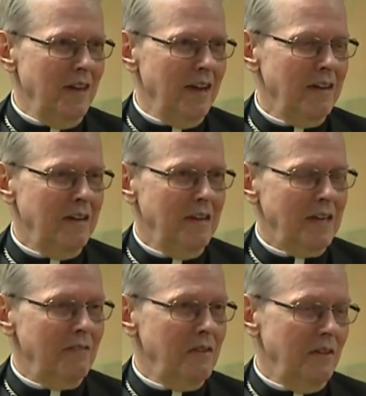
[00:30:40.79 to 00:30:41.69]
And uh,
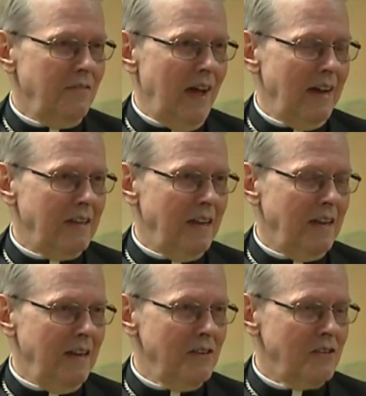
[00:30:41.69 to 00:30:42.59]
given the fact that
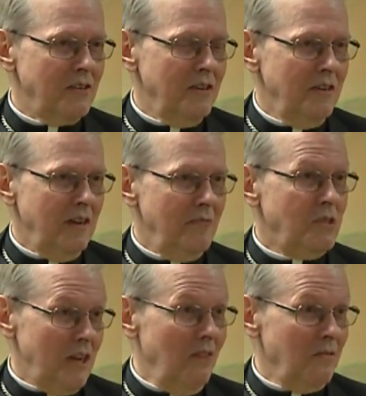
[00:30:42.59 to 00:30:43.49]
he has
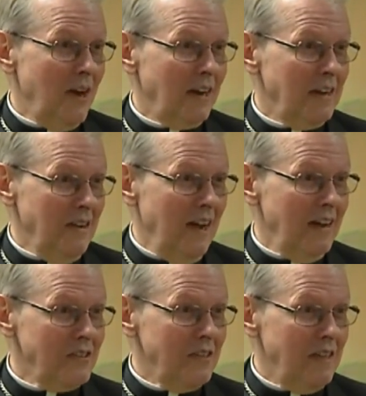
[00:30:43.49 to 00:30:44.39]
himself
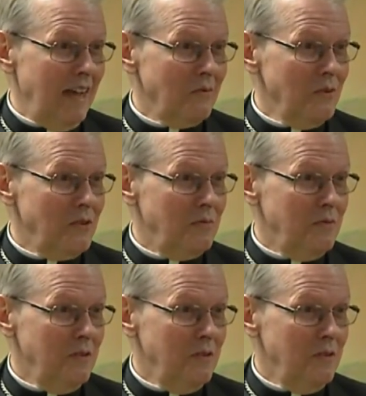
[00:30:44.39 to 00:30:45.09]
recognized that that was